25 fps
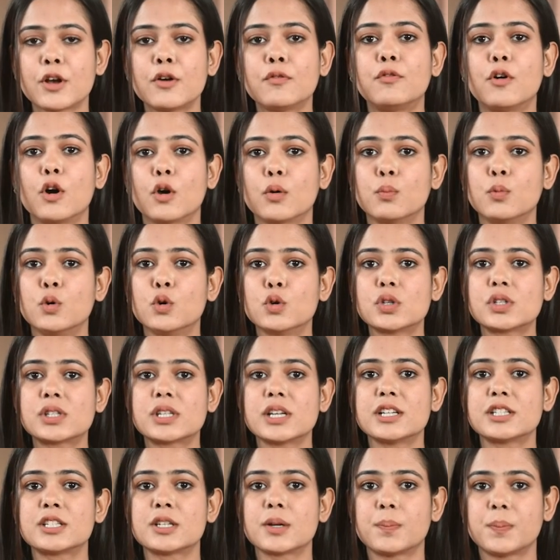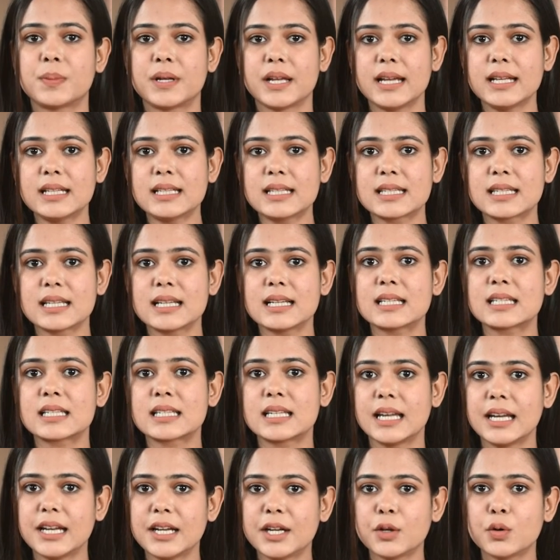For more such updates,
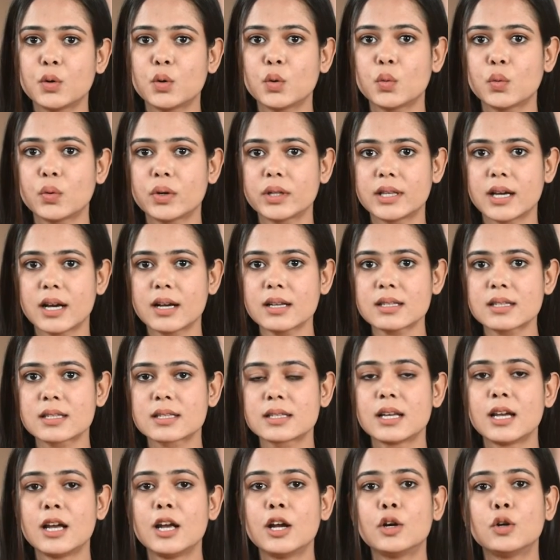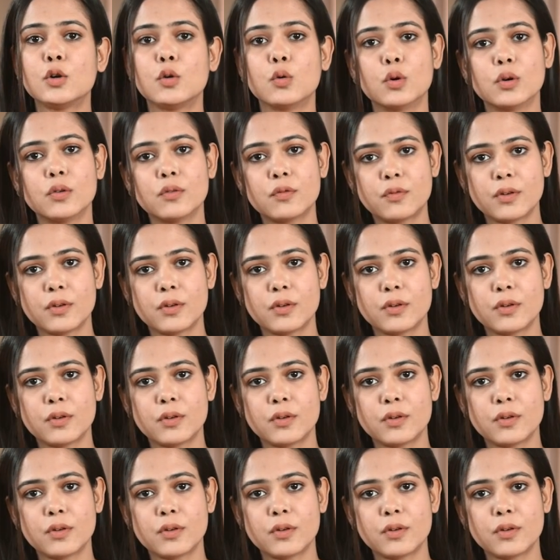stay tuned with us. Don't